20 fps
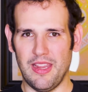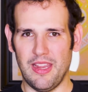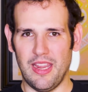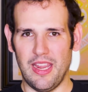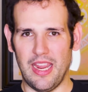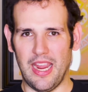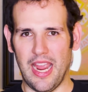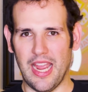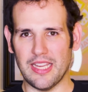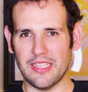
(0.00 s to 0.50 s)

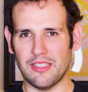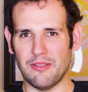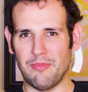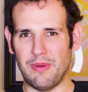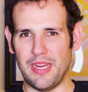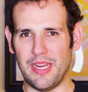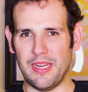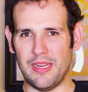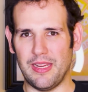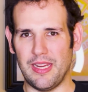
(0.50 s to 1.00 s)
It has to
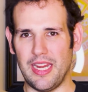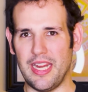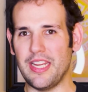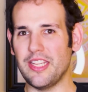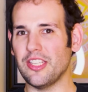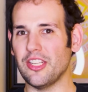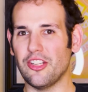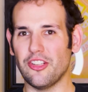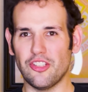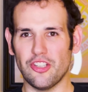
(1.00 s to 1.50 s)
be
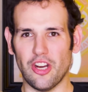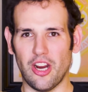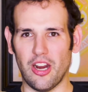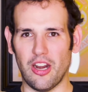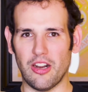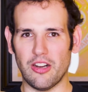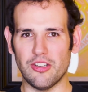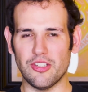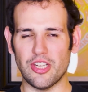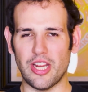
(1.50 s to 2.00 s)
easy to
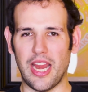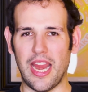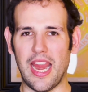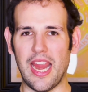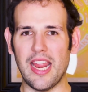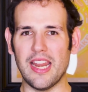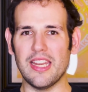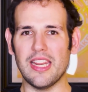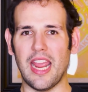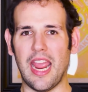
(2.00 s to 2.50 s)
charge
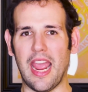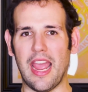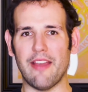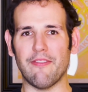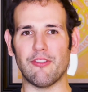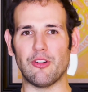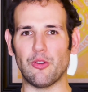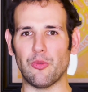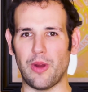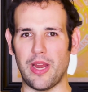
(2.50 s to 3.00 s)
and
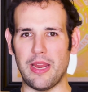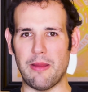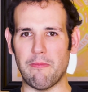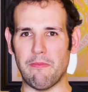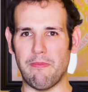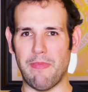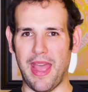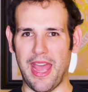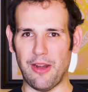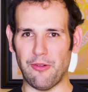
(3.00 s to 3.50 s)
have
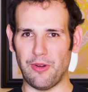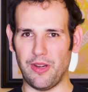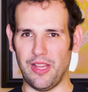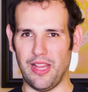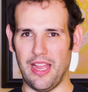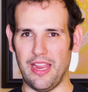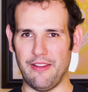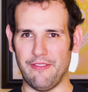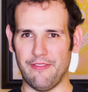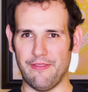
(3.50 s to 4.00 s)
great battery
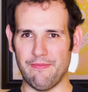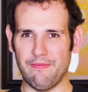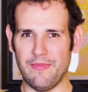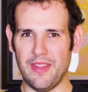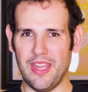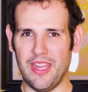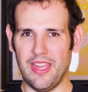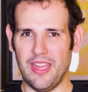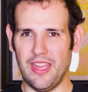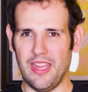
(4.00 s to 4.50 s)
life.
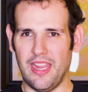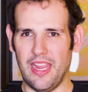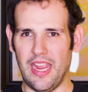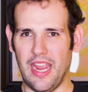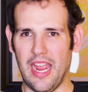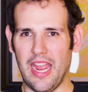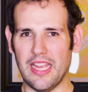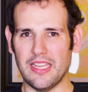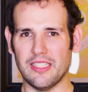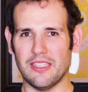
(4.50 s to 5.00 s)
It
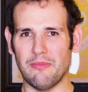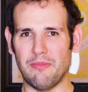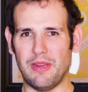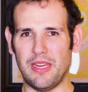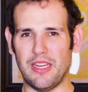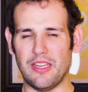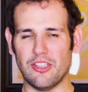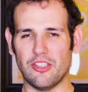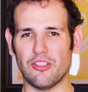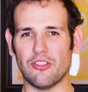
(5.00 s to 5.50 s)
has to
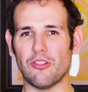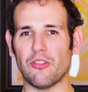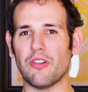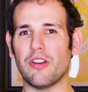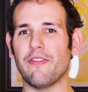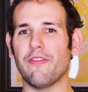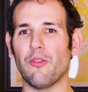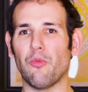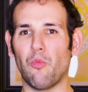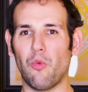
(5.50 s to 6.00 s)
be sturdy
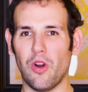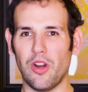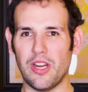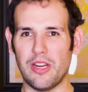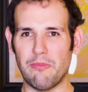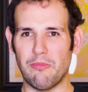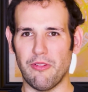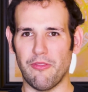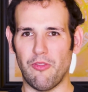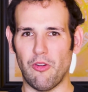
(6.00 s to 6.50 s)
for
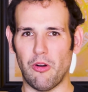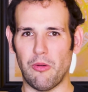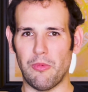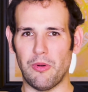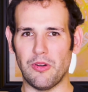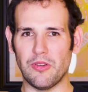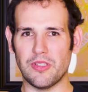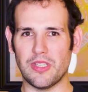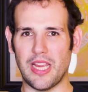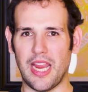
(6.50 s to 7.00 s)
working
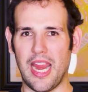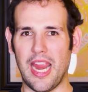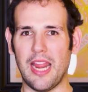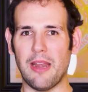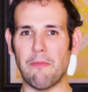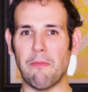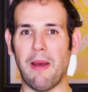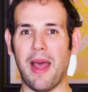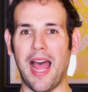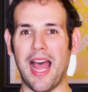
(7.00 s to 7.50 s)
performers, and
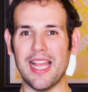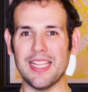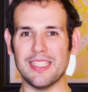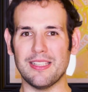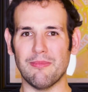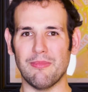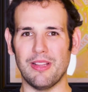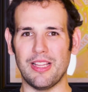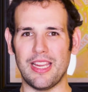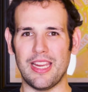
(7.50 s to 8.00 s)

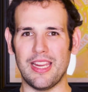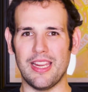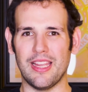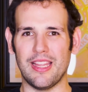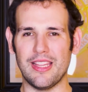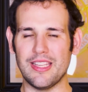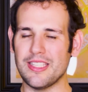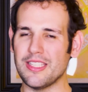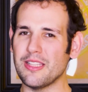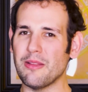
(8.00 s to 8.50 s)
possibly, and
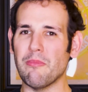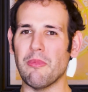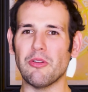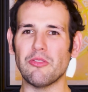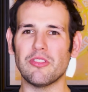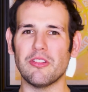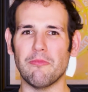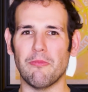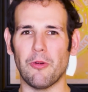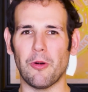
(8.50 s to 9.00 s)
this is the
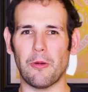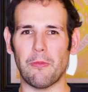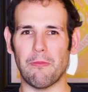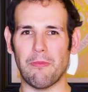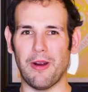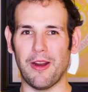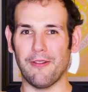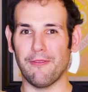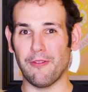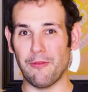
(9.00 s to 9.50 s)
most important
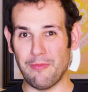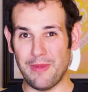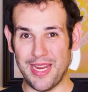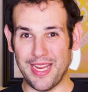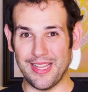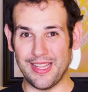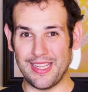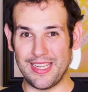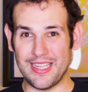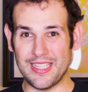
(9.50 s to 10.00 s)
part for me
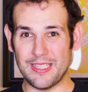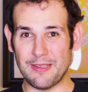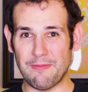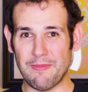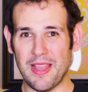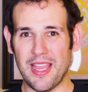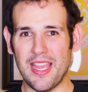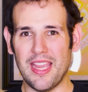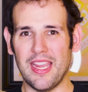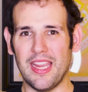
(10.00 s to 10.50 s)
at least,
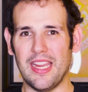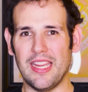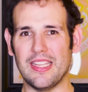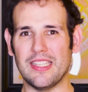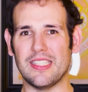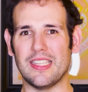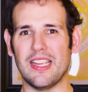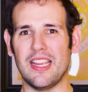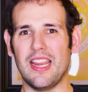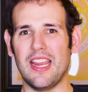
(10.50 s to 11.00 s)

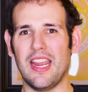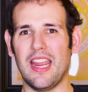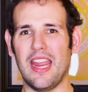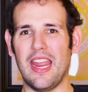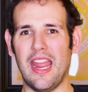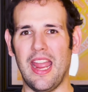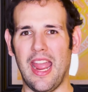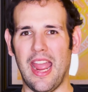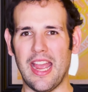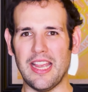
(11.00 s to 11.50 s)
is it
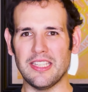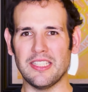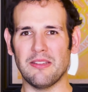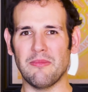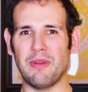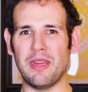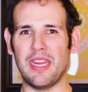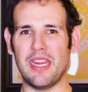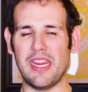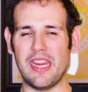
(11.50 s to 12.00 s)
has to
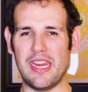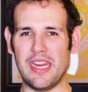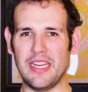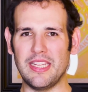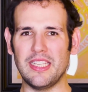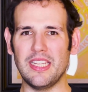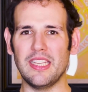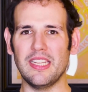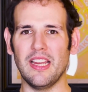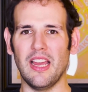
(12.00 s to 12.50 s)
be
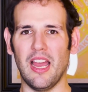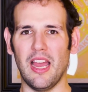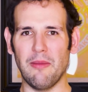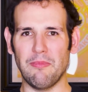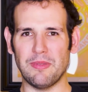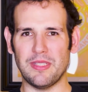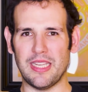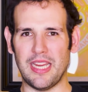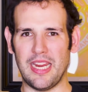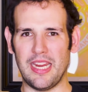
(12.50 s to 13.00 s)
easy to
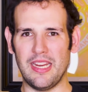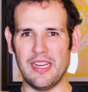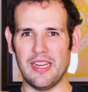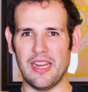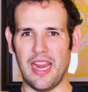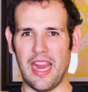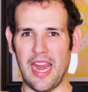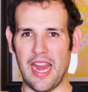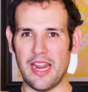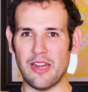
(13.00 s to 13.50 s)
update,
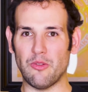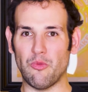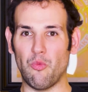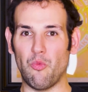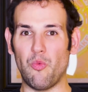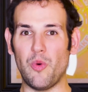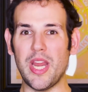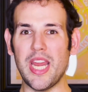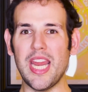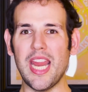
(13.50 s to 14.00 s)
and
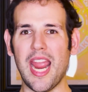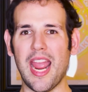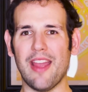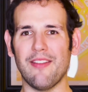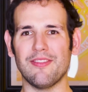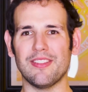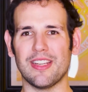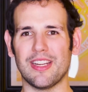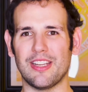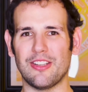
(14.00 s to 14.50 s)
we
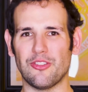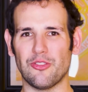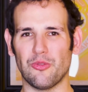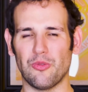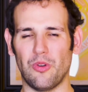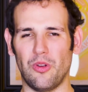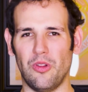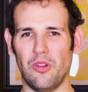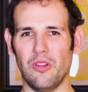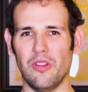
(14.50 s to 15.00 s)
have to
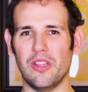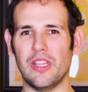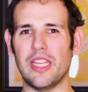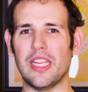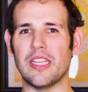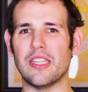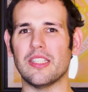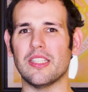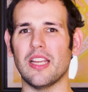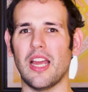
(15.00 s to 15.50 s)
control the
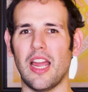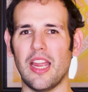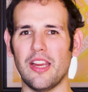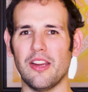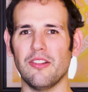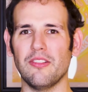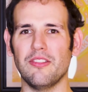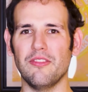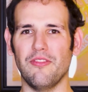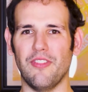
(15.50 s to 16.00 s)

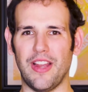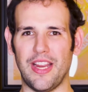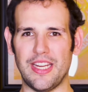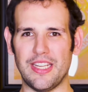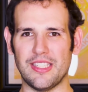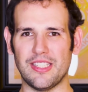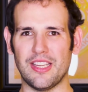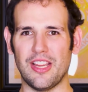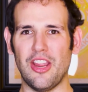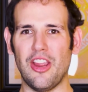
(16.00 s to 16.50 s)
entire
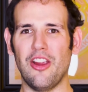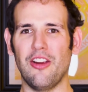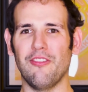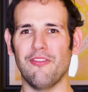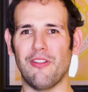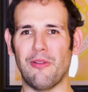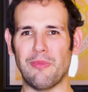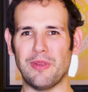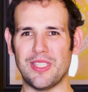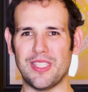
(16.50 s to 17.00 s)
device
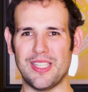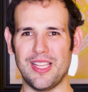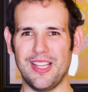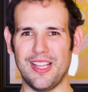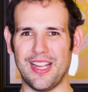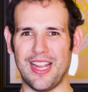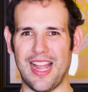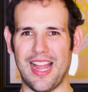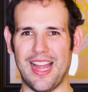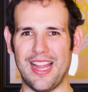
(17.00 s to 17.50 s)
from
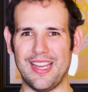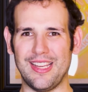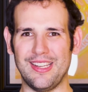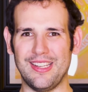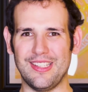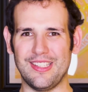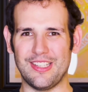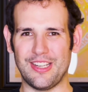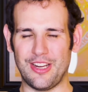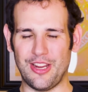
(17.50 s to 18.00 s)
silicon
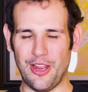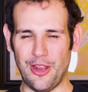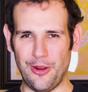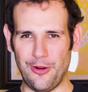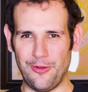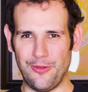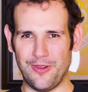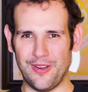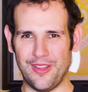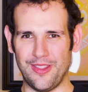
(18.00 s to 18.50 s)
to
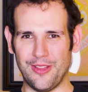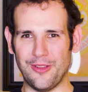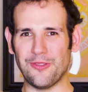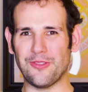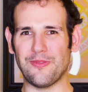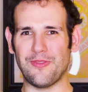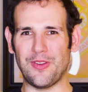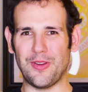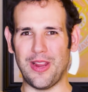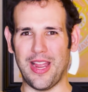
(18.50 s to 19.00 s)
code. Those
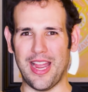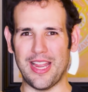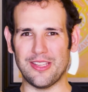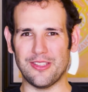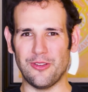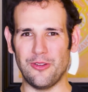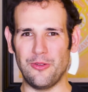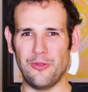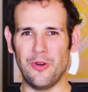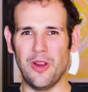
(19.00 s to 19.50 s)
of you guys
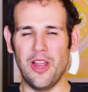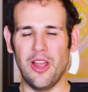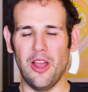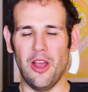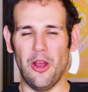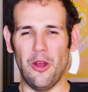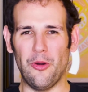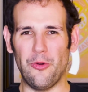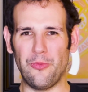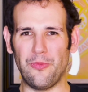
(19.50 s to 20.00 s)
who
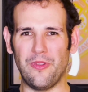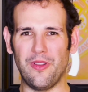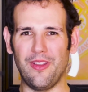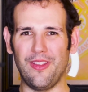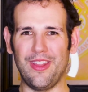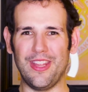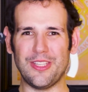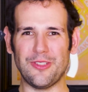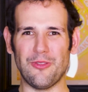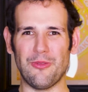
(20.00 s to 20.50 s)
own
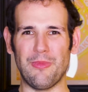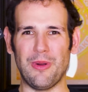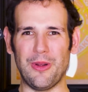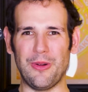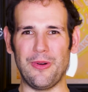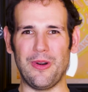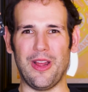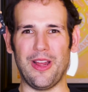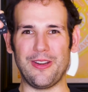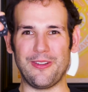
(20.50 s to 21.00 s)
this
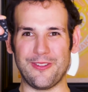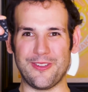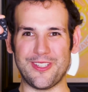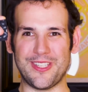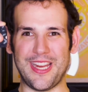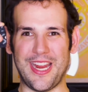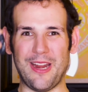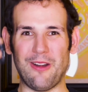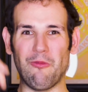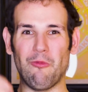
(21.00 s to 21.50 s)
remote
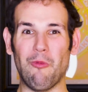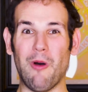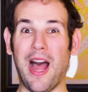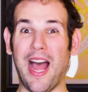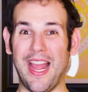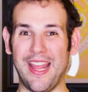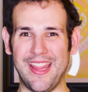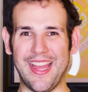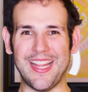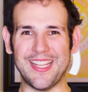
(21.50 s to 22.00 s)
understand
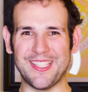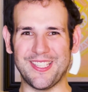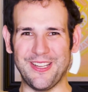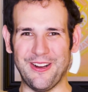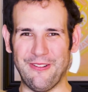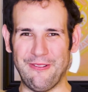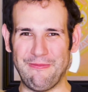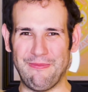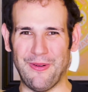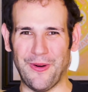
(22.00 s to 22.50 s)
why that's
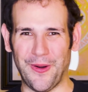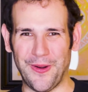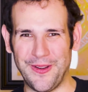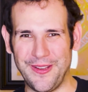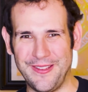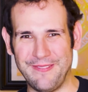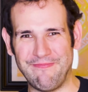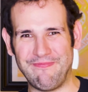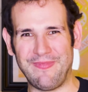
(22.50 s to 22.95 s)
so important.